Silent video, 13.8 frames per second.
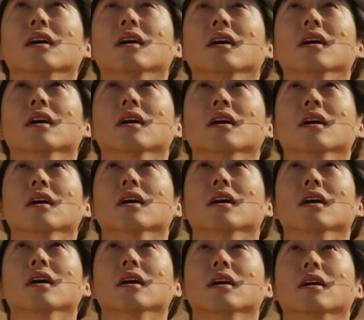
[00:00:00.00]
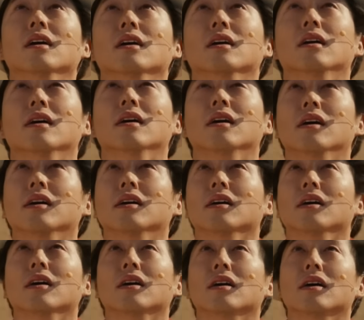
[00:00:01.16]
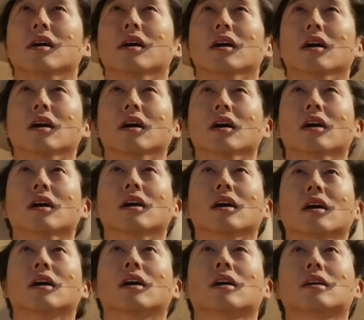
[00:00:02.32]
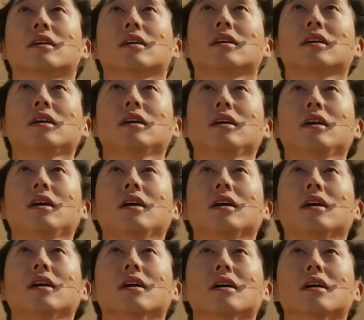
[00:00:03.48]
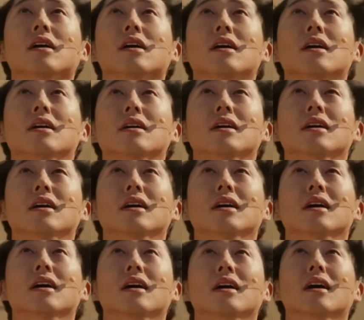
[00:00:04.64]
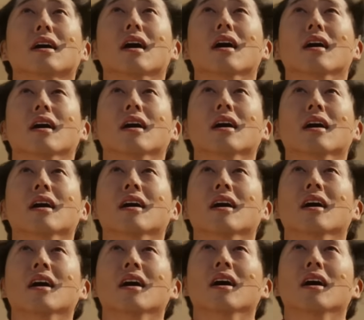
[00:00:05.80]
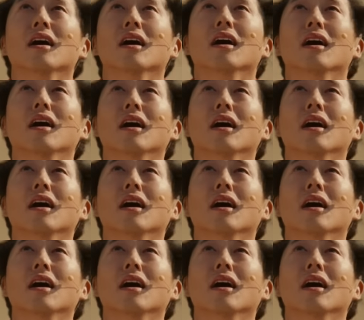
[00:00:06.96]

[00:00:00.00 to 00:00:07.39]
what in Don't Look Up seems to be a radical thing to do is not only a form of passivity, but leads to avoidable death.